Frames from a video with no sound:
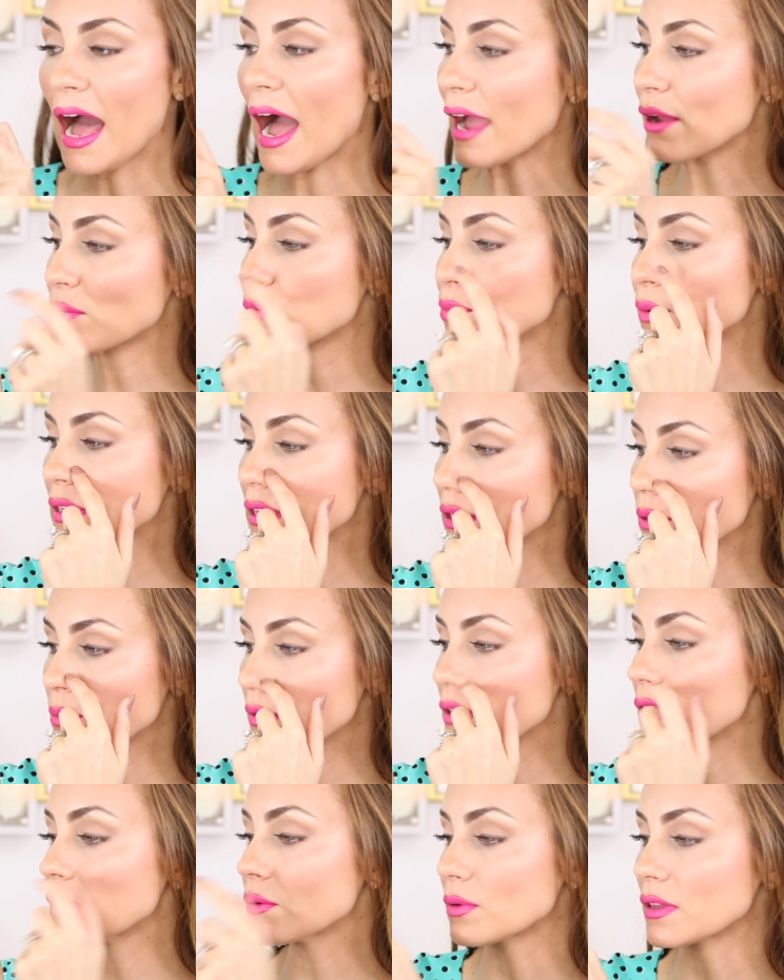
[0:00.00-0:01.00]
I really,
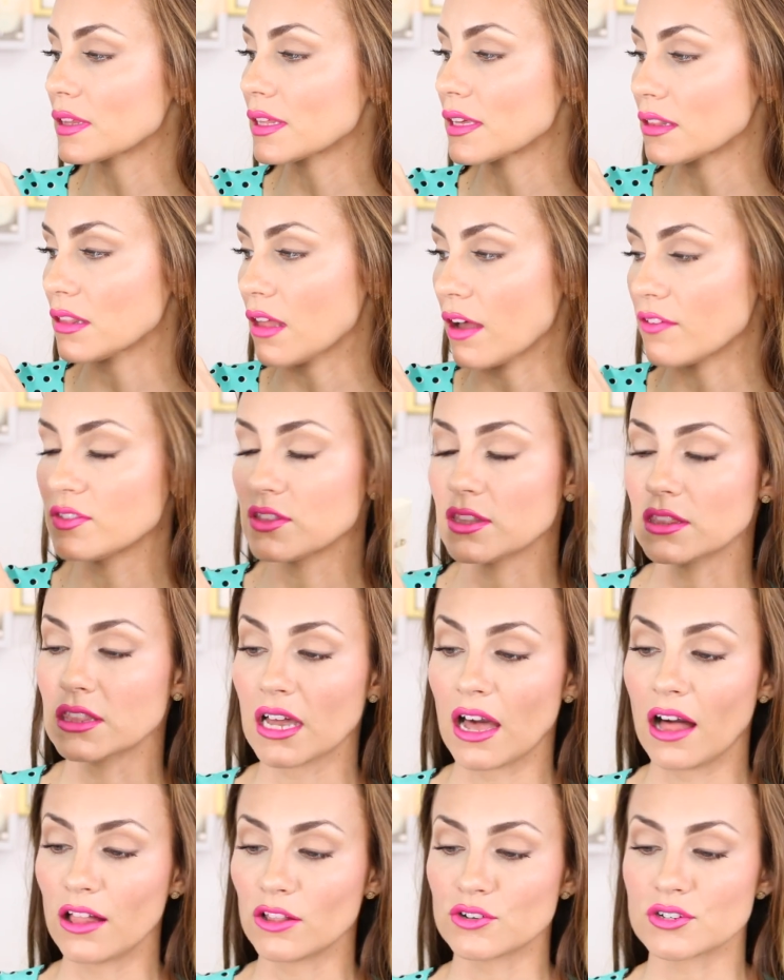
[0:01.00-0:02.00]
really, really love
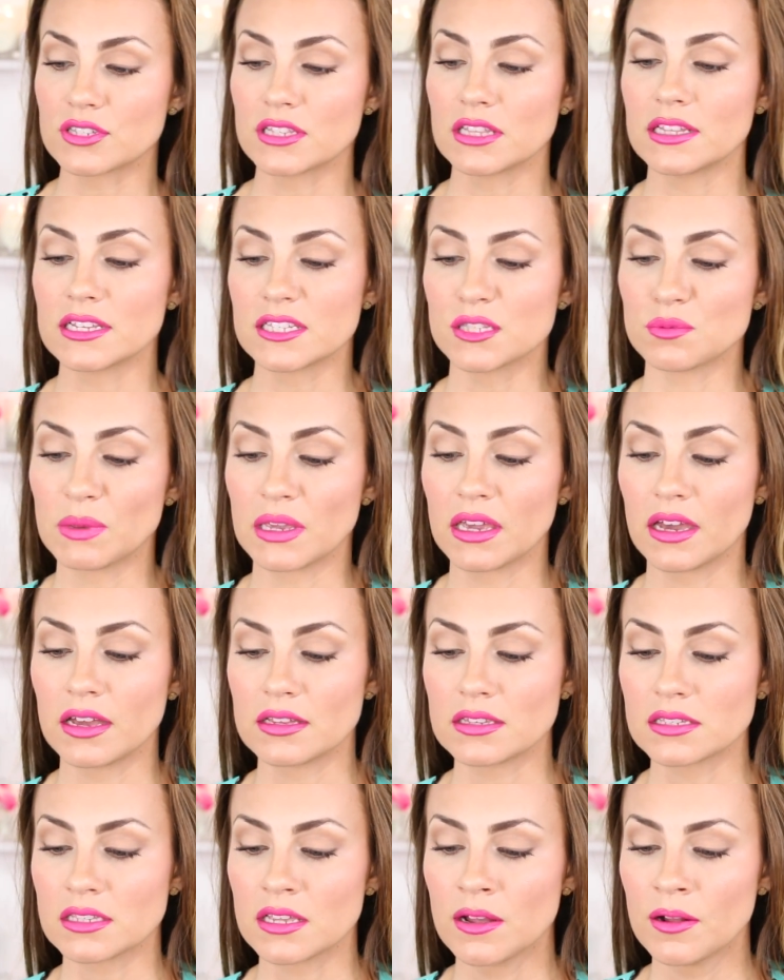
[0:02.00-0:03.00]
the colors in this
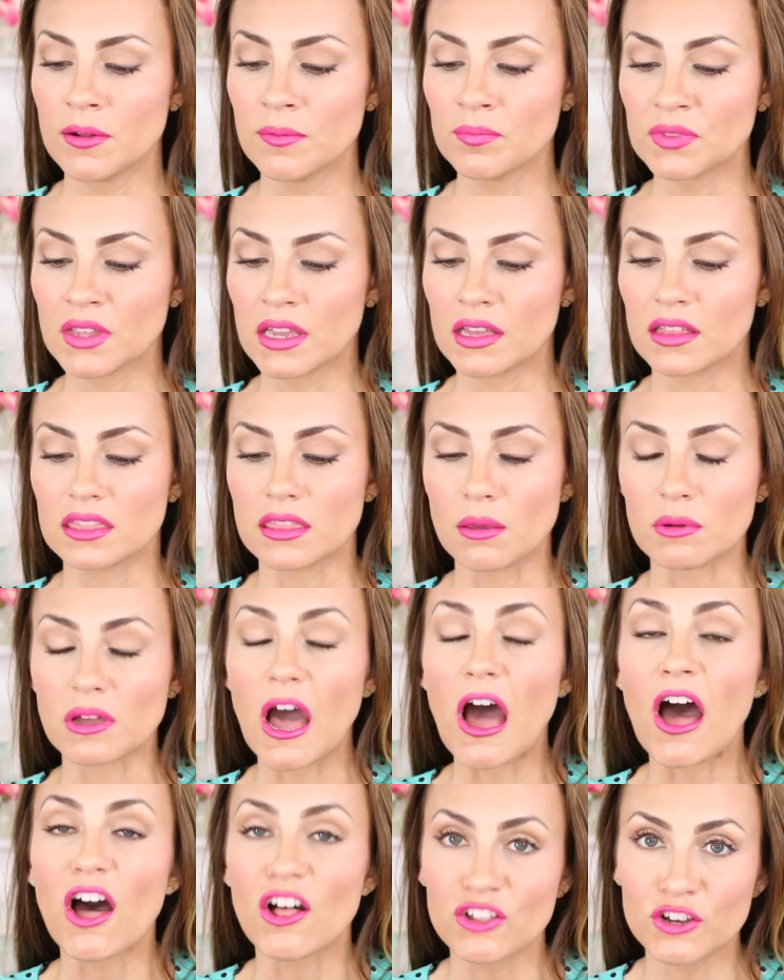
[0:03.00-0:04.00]
because the
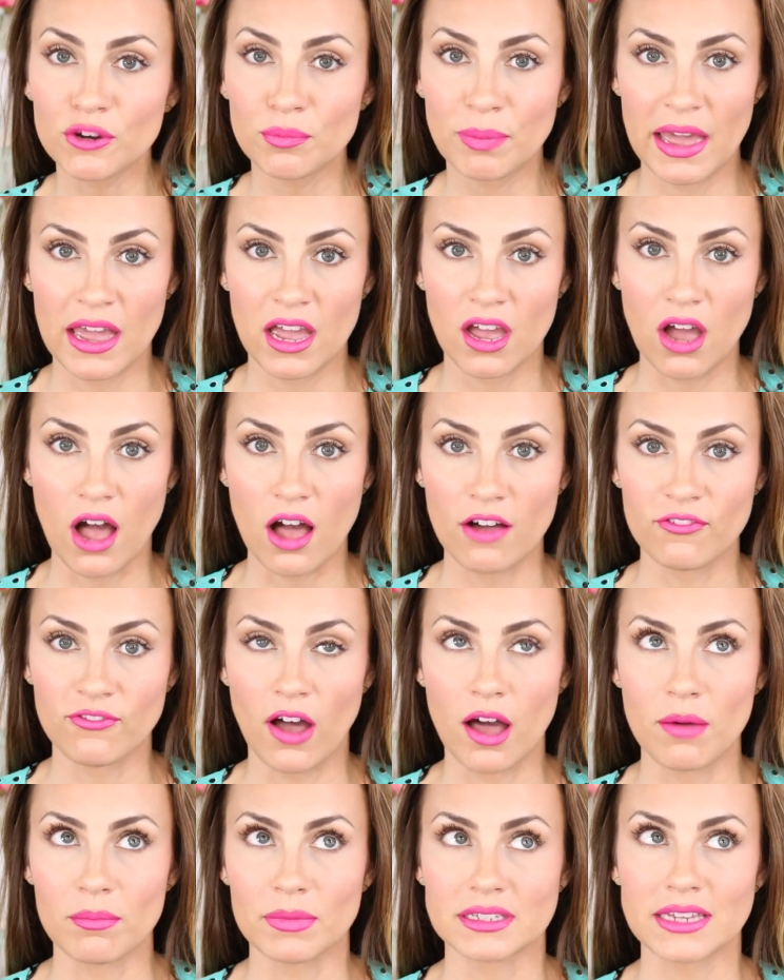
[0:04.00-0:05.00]
color
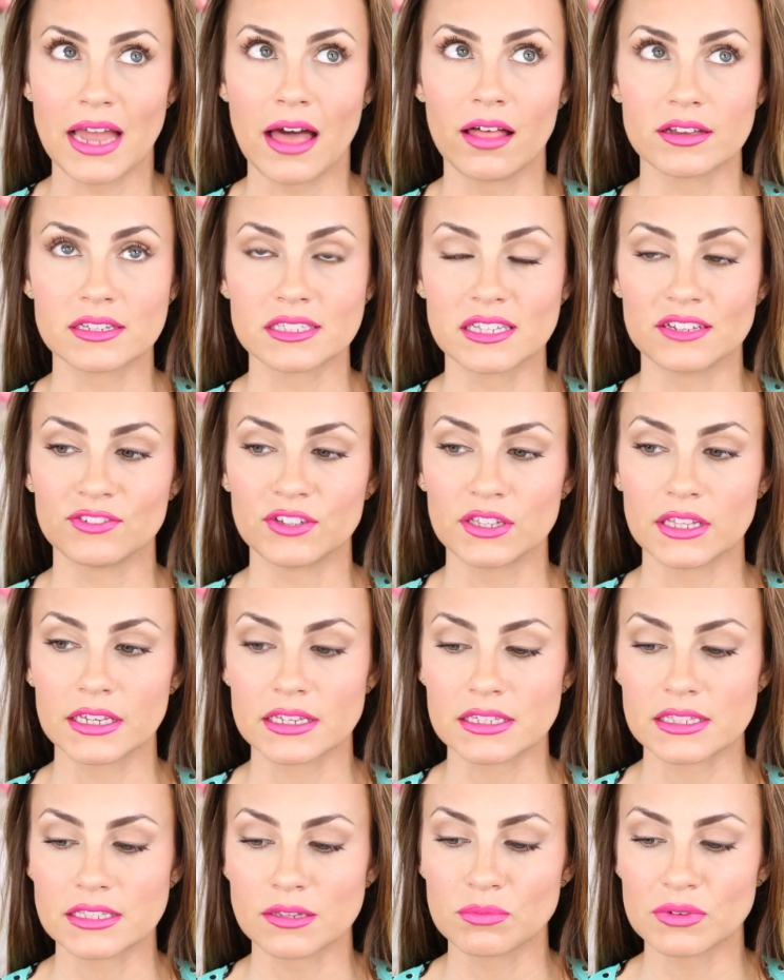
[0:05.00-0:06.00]
payoff on metallics, I feel
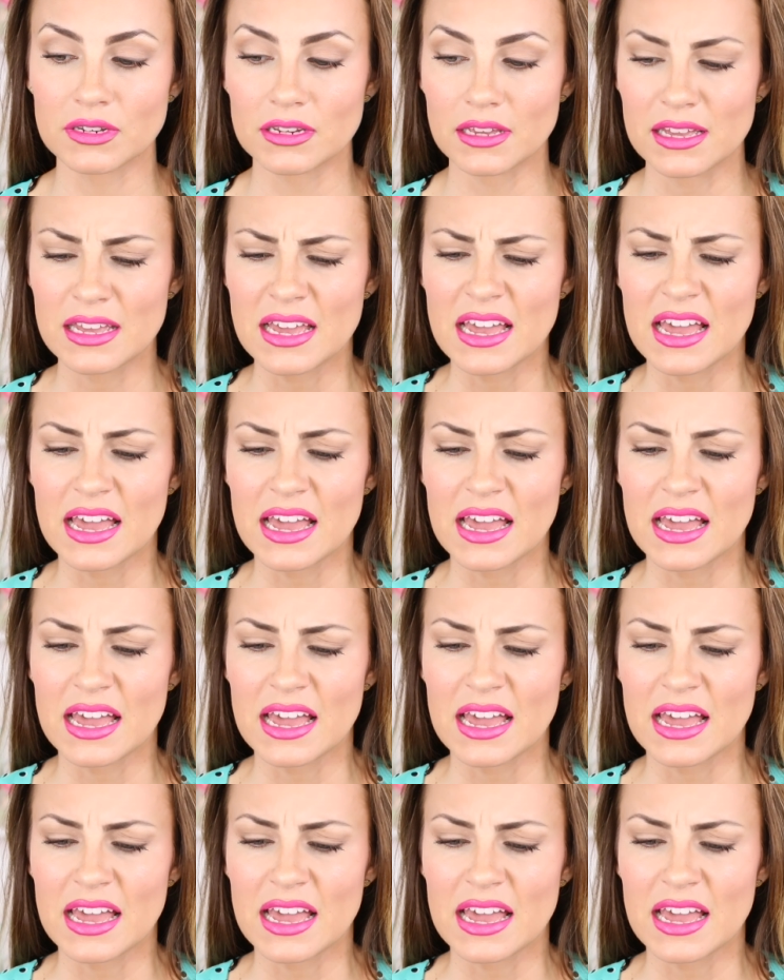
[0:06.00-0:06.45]
like, it's kind